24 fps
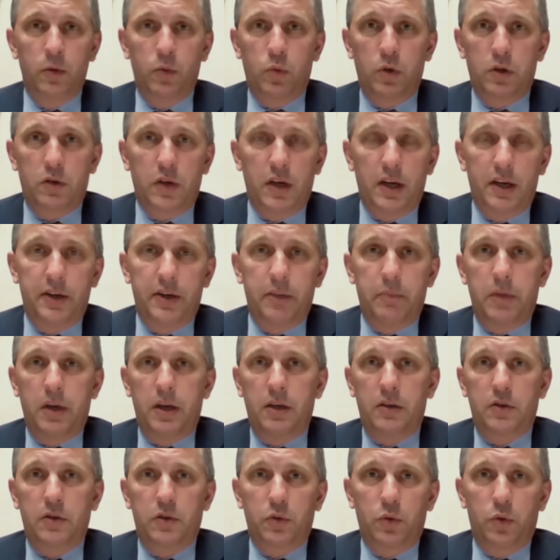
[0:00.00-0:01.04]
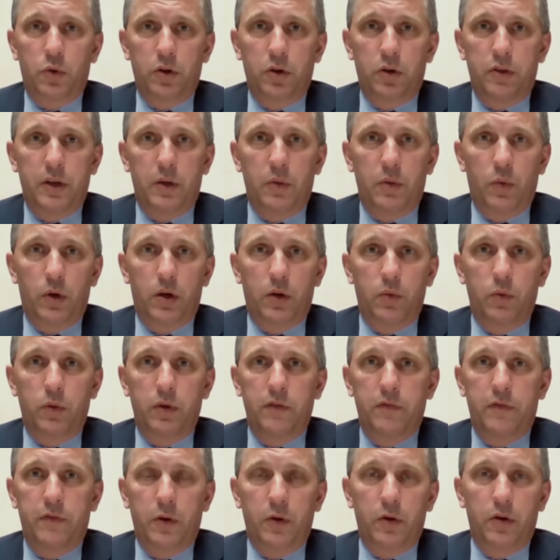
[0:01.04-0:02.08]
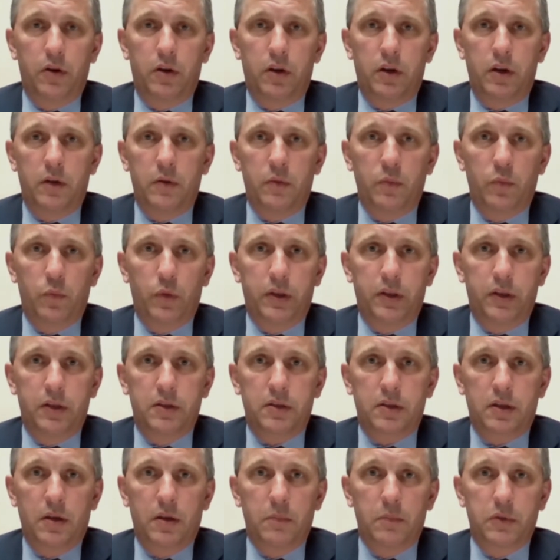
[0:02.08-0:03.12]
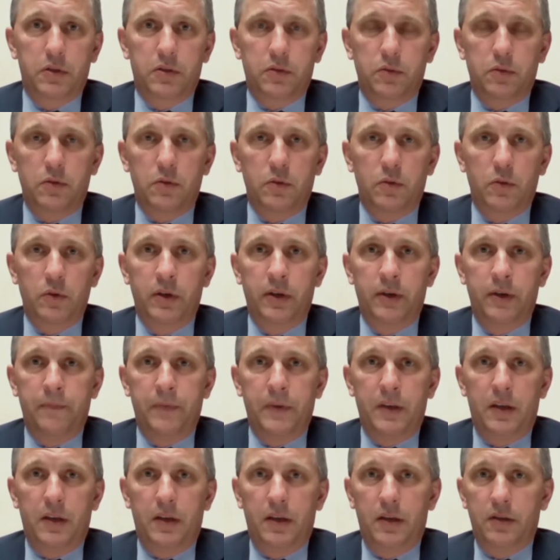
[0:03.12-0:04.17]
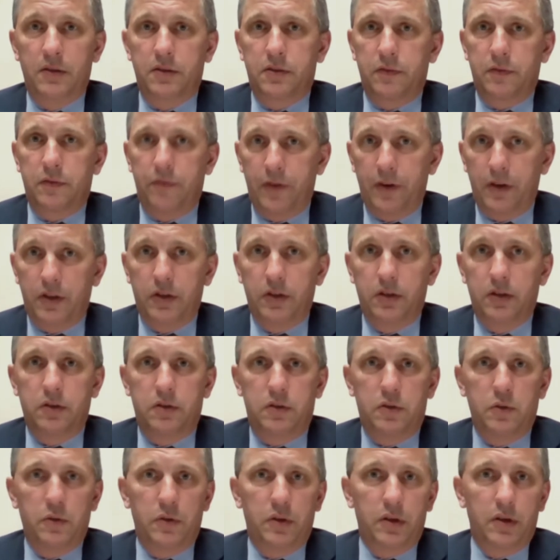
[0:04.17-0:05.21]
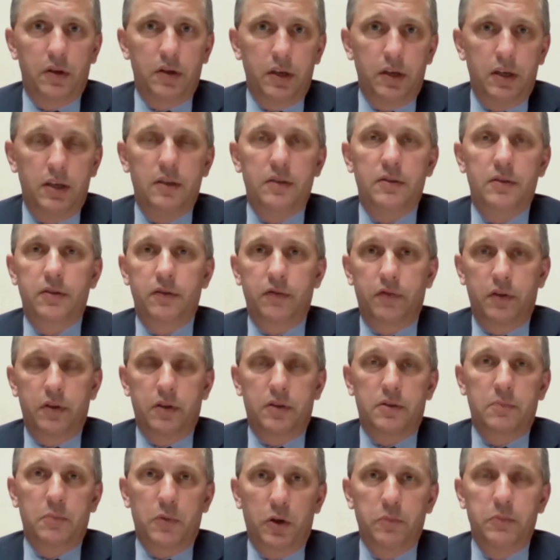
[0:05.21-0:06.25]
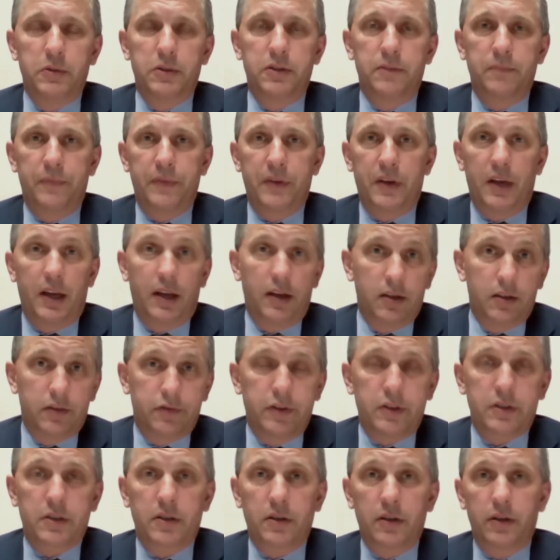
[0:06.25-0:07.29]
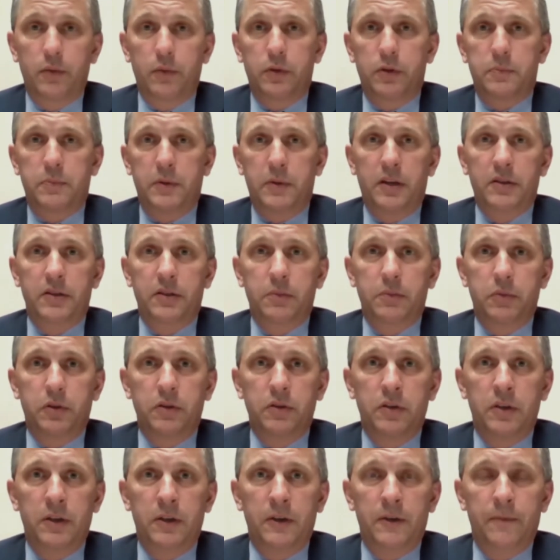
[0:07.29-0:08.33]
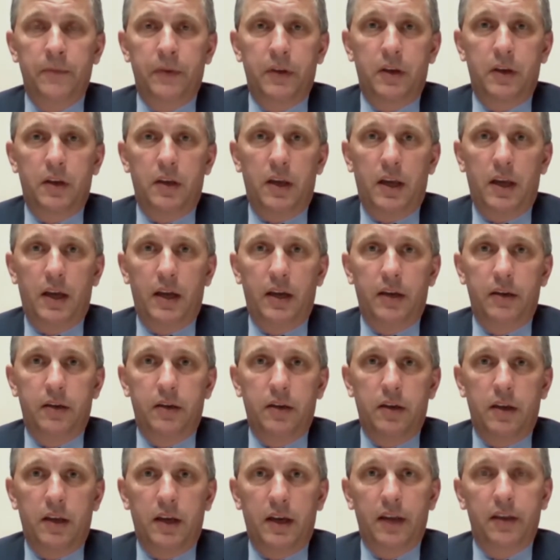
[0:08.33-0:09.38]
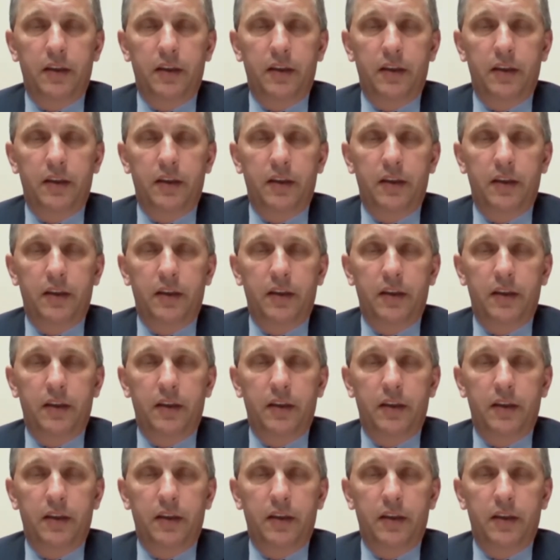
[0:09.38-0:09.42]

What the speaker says: we're trying to make sure that what we vote on when this comes through is sufficient to the needs of this moment and is fiscally responsible. And